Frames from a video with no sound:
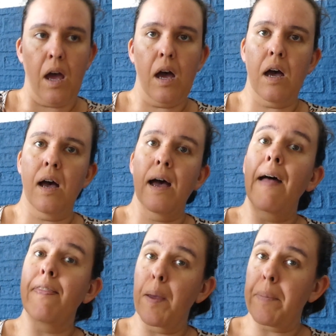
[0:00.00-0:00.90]

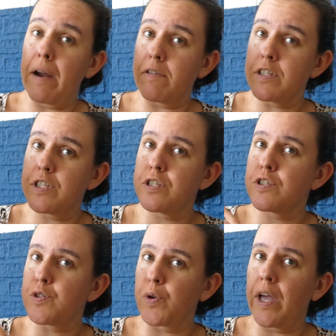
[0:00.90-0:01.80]
and their parents,
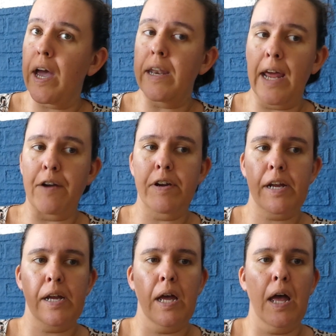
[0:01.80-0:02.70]
Sonia and Eric.